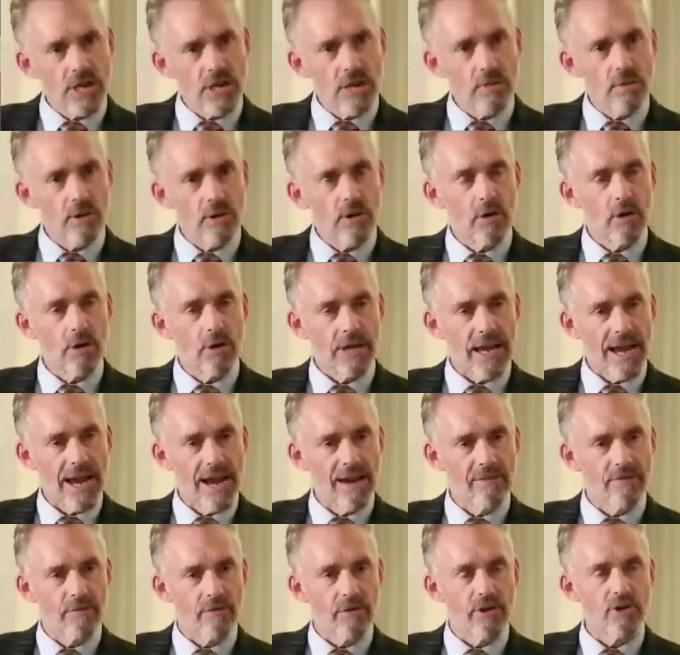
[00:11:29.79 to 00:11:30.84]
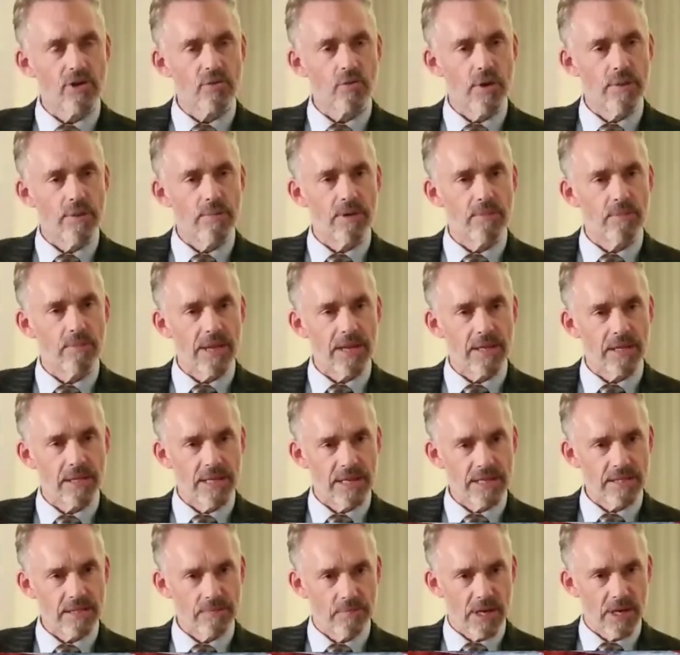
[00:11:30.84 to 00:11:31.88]
you say, well, on average, women make
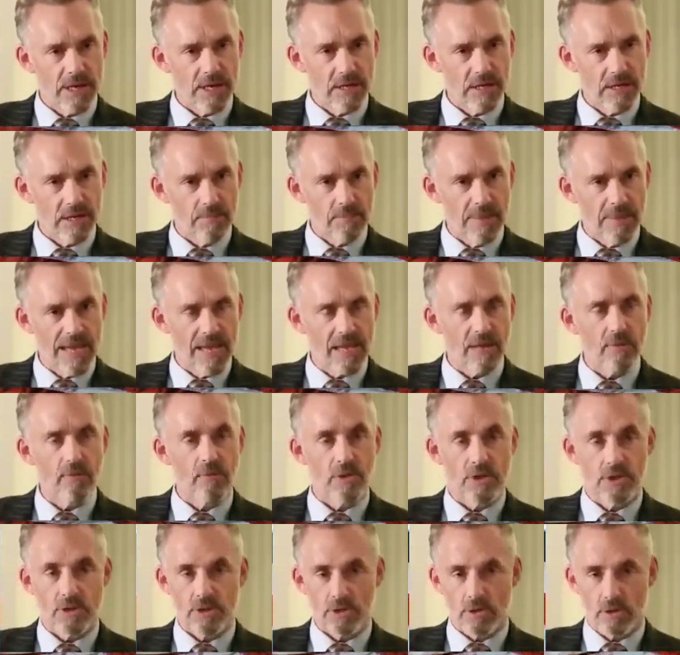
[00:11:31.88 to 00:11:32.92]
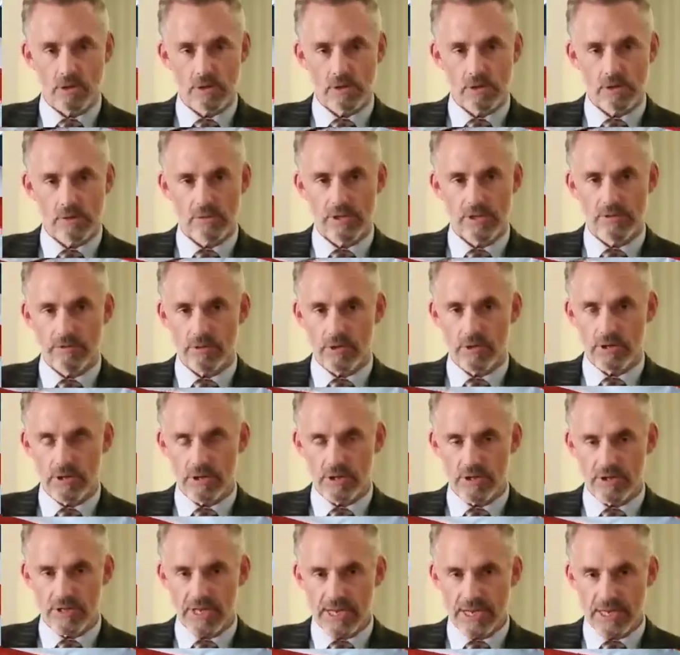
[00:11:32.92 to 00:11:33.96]
less money than men, which is also different
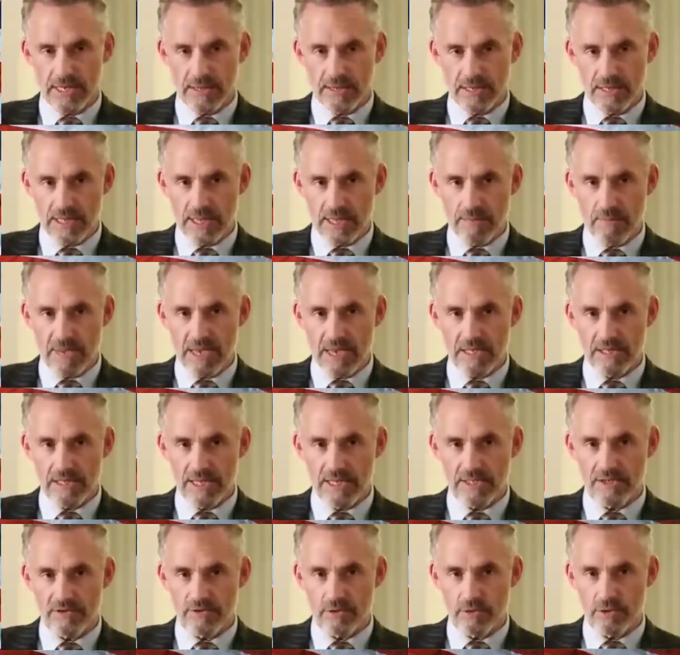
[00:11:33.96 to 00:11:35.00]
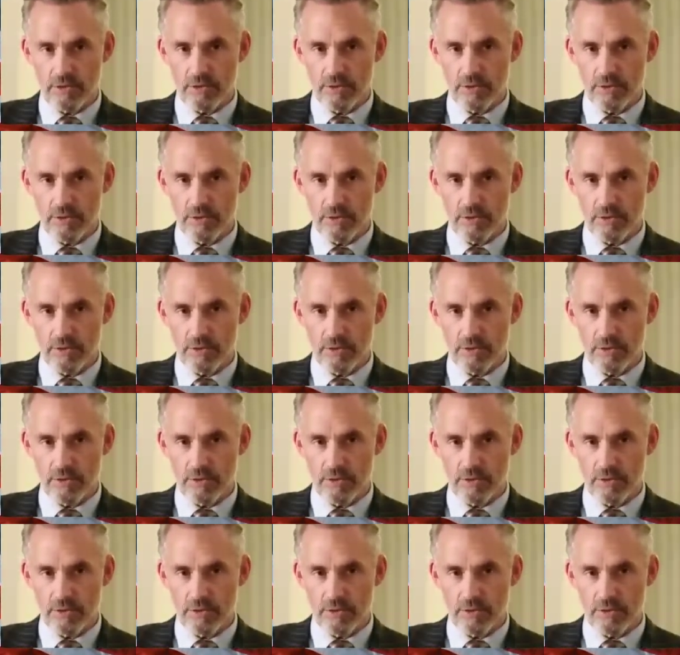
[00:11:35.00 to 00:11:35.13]
than saying that they make less